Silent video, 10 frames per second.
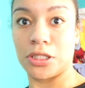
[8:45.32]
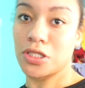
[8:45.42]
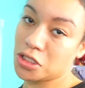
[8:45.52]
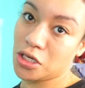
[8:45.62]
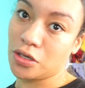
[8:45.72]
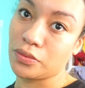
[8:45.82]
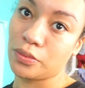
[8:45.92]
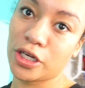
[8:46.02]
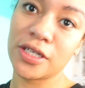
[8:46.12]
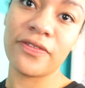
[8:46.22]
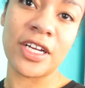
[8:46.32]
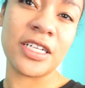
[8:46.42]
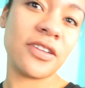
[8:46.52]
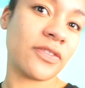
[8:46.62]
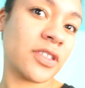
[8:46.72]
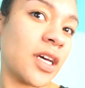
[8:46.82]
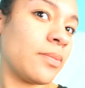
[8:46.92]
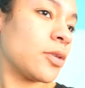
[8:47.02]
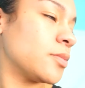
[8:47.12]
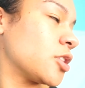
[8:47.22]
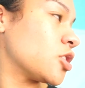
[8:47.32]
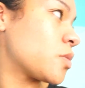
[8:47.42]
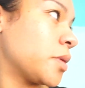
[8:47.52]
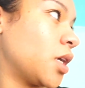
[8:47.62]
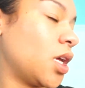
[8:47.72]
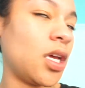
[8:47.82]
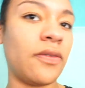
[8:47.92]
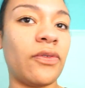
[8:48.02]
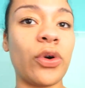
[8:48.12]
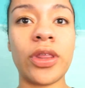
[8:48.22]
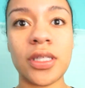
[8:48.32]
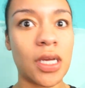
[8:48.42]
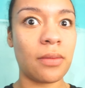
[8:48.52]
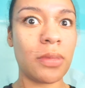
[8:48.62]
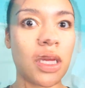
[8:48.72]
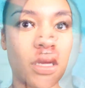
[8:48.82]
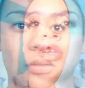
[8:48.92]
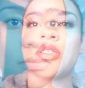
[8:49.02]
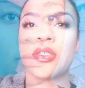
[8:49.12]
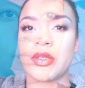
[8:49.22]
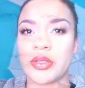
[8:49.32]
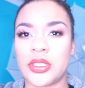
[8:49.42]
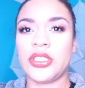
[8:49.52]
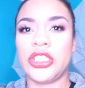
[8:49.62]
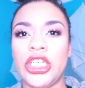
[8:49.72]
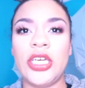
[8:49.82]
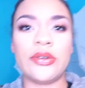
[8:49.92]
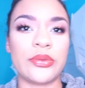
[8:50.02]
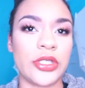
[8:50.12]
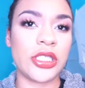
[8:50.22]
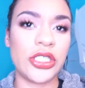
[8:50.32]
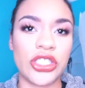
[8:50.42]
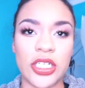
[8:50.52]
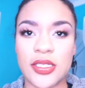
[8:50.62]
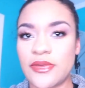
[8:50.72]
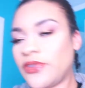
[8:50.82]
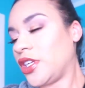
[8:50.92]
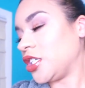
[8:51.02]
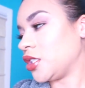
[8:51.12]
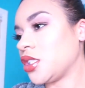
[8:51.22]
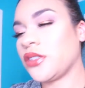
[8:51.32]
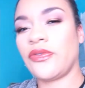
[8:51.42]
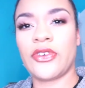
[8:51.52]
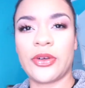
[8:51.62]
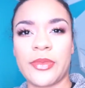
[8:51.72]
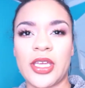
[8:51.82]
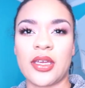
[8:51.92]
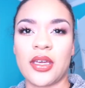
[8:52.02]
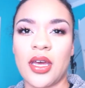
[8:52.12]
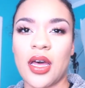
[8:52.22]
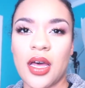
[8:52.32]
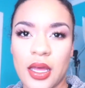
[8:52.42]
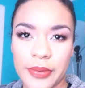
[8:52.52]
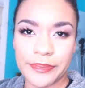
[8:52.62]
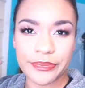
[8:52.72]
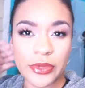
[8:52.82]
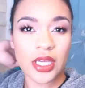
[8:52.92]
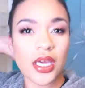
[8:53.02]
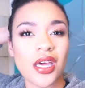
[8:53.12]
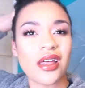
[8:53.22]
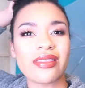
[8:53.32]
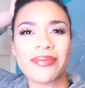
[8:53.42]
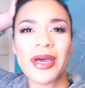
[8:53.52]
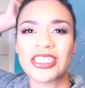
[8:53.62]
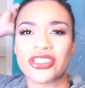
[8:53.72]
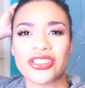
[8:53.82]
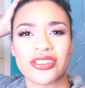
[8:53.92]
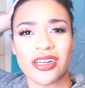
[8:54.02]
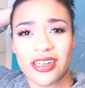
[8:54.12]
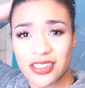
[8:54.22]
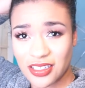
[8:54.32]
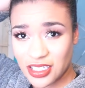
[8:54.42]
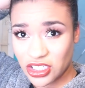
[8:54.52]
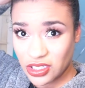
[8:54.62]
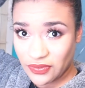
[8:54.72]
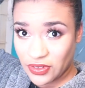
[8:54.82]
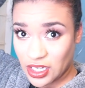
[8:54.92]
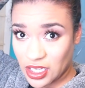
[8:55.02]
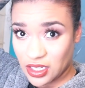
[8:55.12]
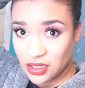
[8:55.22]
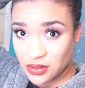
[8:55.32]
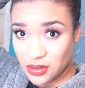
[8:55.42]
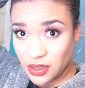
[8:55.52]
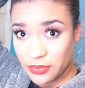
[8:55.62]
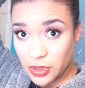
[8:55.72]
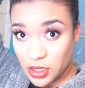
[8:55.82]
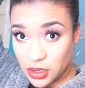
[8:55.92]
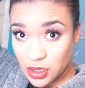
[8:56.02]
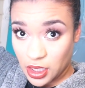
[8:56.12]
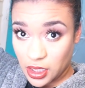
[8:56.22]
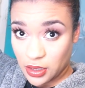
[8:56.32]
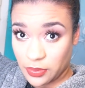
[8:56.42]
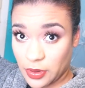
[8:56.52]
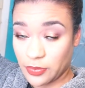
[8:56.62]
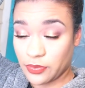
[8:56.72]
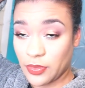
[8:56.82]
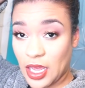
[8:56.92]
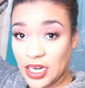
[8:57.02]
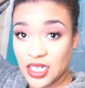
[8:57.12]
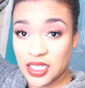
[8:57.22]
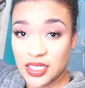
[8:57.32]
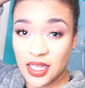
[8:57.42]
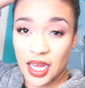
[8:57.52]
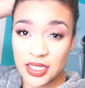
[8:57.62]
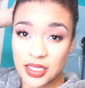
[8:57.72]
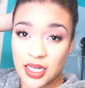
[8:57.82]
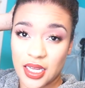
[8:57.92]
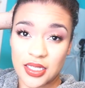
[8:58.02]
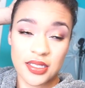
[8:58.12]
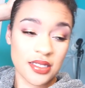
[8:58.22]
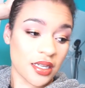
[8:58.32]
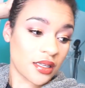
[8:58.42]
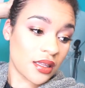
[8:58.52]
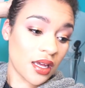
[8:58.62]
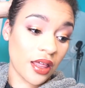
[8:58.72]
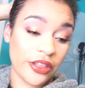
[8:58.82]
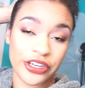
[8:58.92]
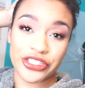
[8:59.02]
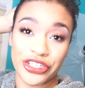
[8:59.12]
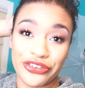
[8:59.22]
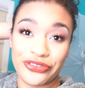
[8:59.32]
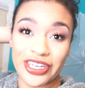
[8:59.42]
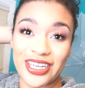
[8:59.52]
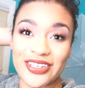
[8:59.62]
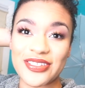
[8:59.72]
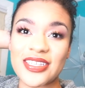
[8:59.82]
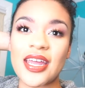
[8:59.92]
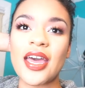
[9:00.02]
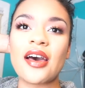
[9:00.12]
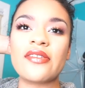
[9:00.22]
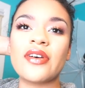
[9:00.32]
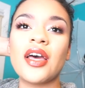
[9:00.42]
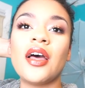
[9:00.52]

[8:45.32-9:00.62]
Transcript: So we're gonna find a different light bulb to just put in it for the time being. So legit, we just finished filming the Patrick Starr collection video. I'm gonna end up editing that tonight instead of the other two videos that I have.